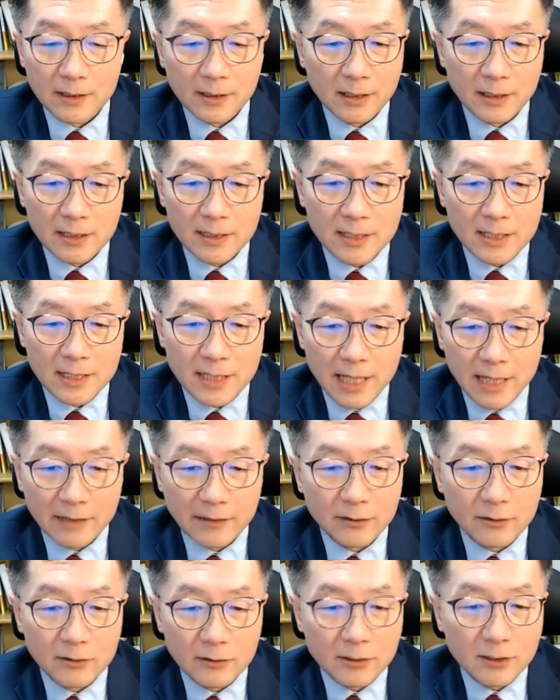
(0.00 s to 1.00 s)
uh,
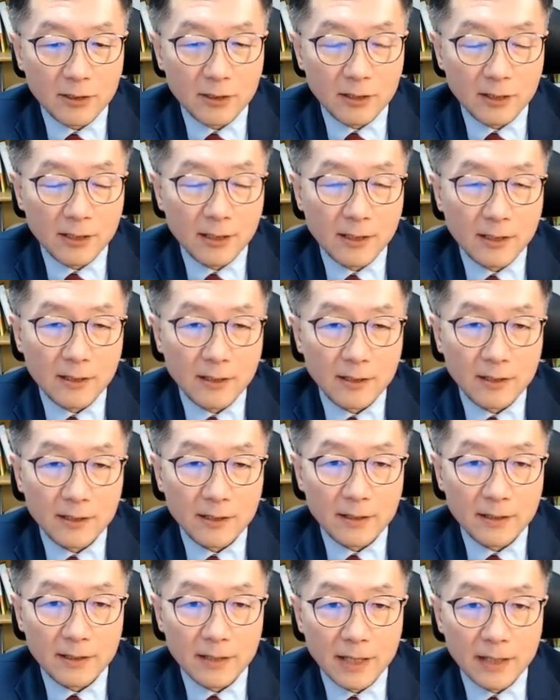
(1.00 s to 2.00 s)
scandals,
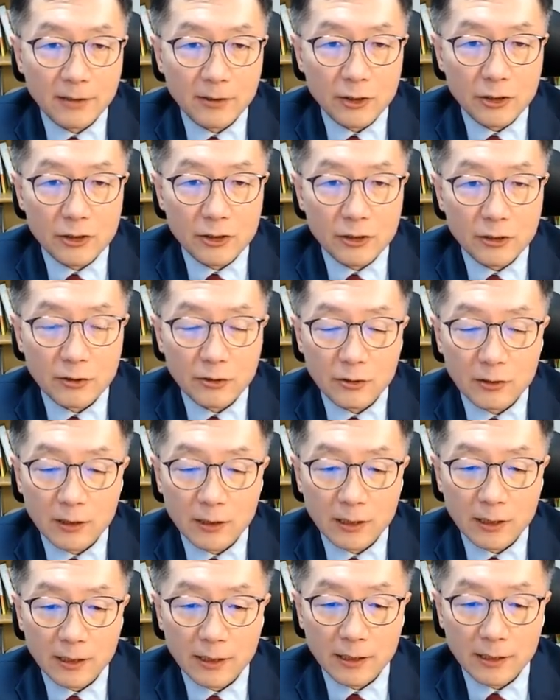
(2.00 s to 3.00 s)
that digital
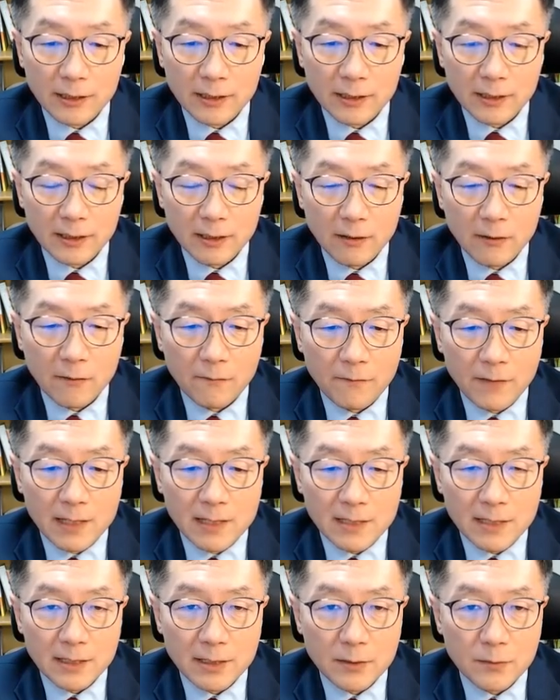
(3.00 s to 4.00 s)

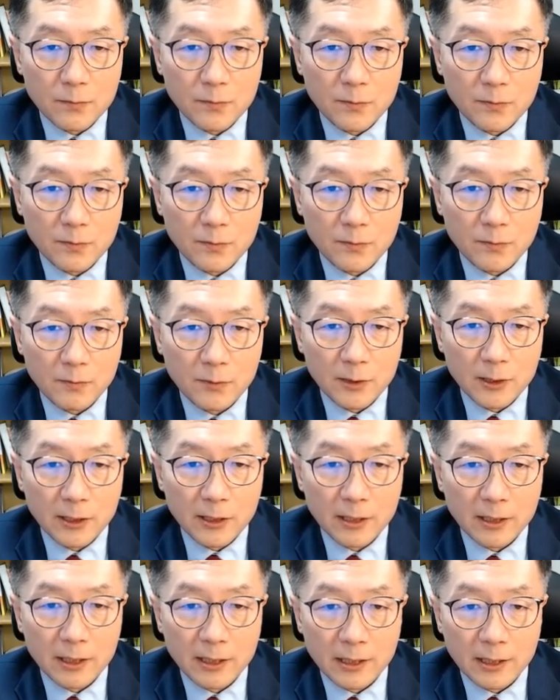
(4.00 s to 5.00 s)
offenses
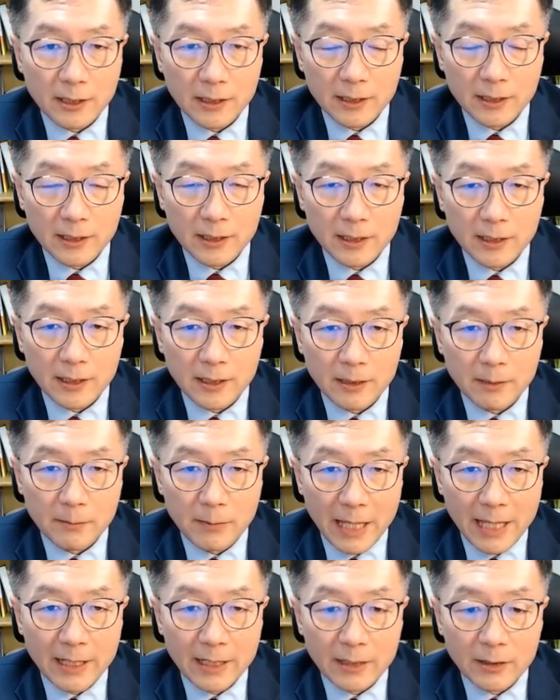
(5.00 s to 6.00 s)
were
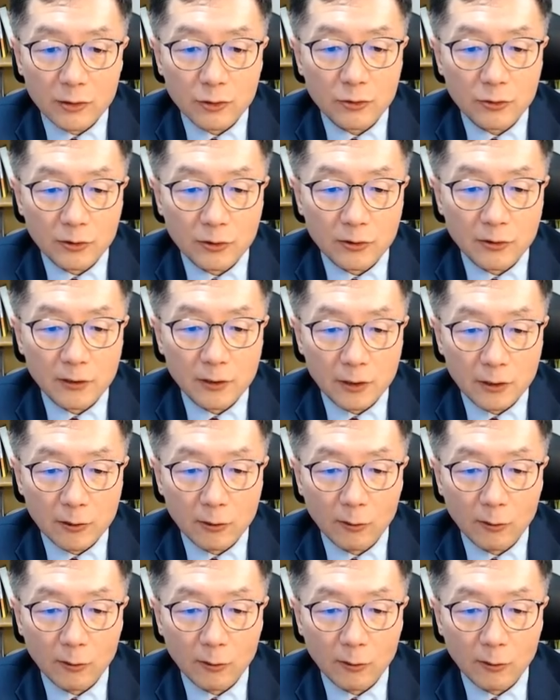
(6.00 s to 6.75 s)
made into the, the, the,